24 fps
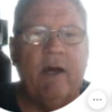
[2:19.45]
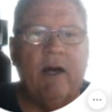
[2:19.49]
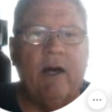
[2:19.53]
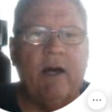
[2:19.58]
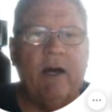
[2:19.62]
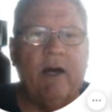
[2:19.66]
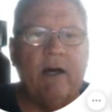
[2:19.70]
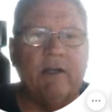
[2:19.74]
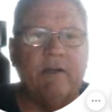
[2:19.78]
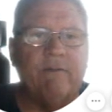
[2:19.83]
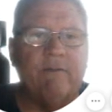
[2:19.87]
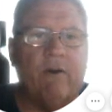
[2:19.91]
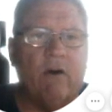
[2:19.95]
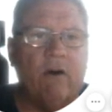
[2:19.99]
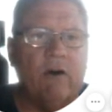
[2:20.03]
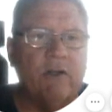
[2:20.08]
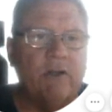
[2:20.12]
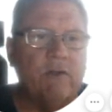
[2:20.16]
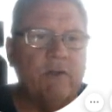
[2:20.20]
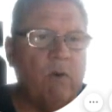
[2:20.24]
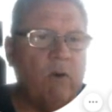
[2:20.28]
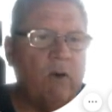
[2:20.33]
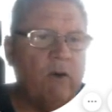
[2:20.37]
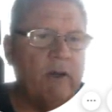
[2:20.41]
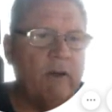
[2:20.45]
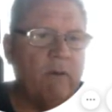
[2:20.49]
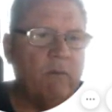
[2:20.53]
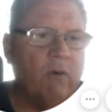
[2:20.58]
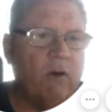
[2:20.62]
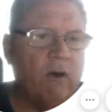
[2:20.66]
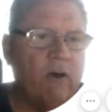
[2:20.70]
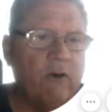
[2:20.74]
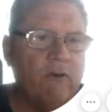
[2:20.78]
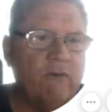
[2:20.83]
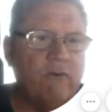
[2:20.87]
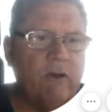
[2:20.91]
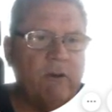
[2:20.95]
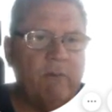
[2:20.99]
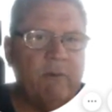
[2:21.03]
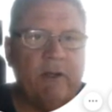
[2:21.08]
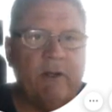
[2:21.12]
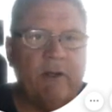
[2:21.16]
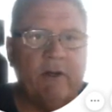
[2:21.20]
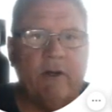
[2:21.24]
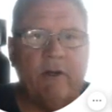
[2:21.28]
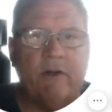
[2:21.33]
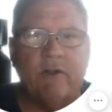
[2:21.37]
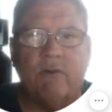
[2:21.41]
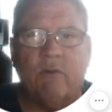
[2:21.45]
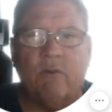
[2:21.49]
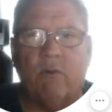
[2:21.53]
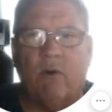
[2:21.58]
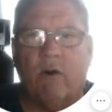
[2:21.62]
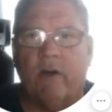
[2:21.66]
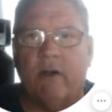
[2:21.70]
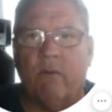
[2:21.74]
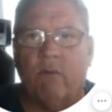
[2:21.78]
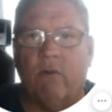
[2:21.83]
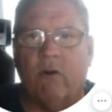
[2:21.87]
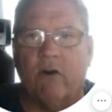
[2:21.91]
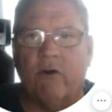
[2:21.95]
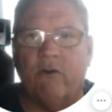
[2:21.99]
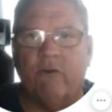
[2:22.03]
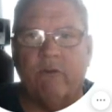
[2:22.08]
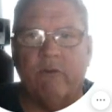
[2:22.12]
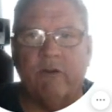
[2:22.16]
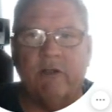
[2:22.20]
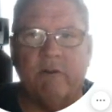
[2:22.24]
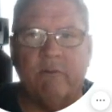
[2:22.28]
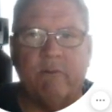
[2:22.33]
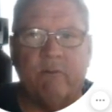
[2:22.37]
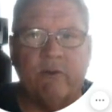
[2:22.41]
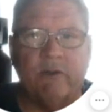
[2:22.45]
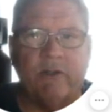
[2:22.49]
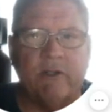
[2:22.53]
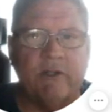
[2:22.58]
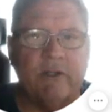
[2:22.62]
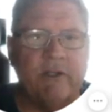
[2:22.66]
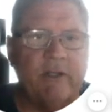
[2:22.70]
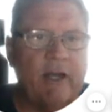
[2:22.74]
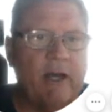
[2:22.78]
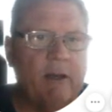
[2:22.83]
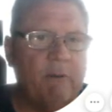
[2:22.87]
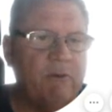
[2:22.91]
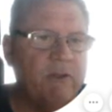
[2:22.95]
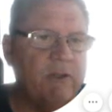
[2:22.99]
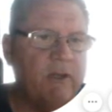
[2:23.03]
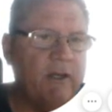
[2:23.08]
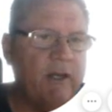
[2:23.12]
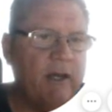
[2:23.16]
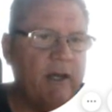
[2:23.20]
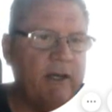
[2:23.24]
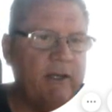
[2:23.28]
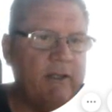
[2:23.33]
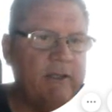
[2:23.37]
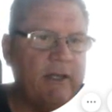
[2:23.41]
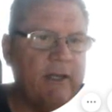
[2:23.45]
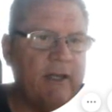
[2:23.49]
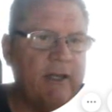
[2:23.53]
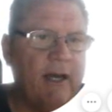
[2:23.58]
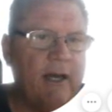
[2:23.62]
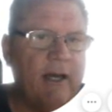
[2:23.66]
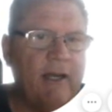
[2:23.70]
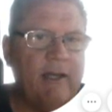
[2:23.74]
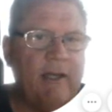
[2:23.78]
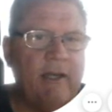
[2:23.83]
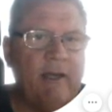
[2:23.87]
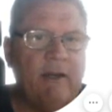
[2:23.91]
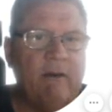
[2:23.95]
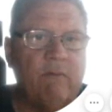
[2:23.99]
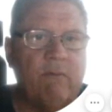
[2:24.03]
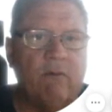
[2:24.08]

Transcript: Uh, as far as Quality Water Treatment goes, Quality Water Treatment was established in nineteen ninety.